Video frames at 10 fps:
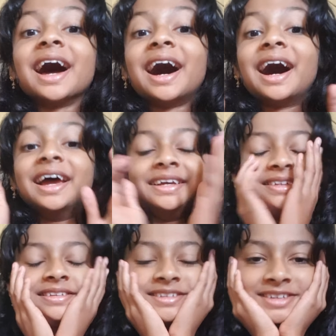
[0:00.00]

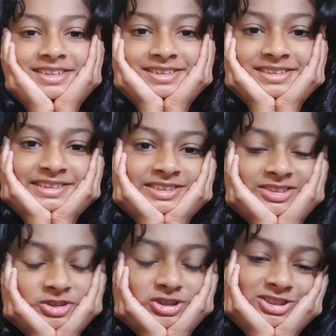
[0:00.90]
Guys,
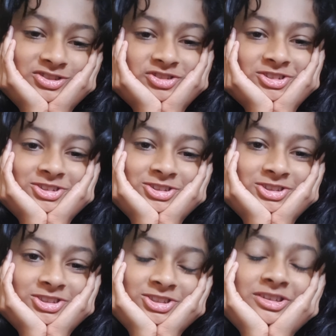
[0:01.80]
today's
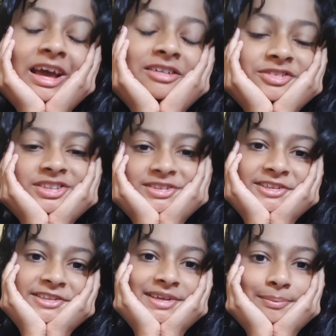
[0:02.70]
video you have seen
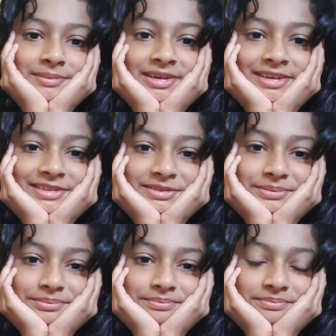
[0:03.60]
in Tumblr,
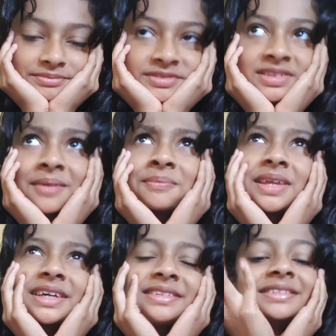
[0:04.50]

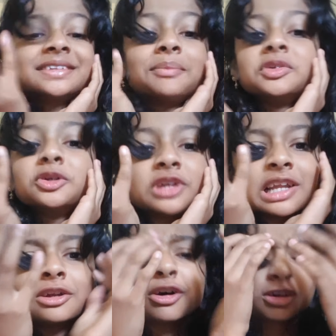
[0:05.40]
something you
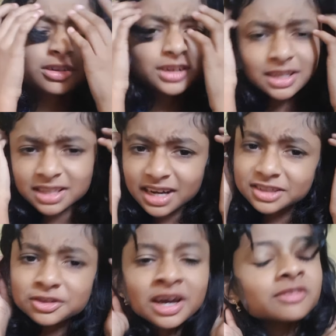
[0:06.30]
tell no? In that
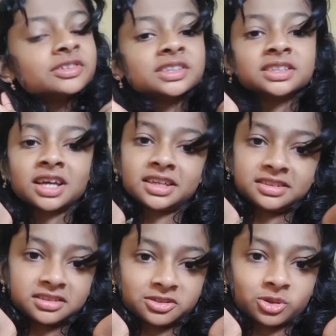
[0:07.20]
you have seen, I
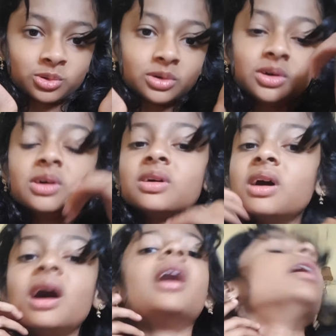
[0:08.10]
think so.
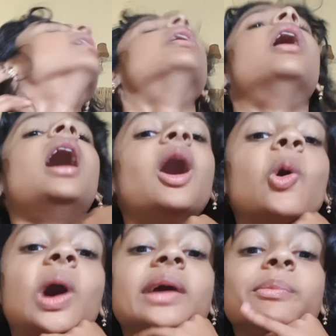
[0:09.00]

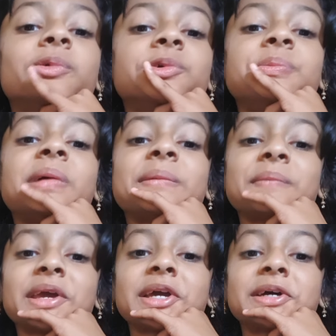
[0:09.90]
How I put my
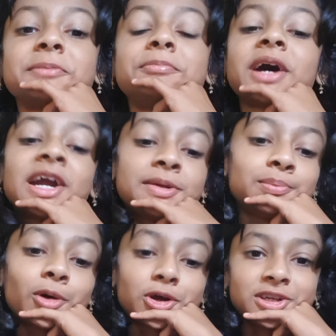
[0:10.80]
makeup at
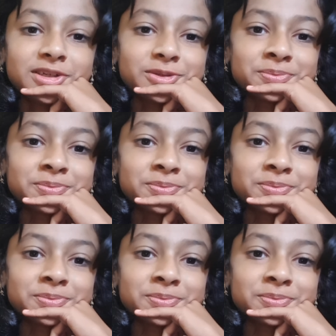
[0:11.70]
morning.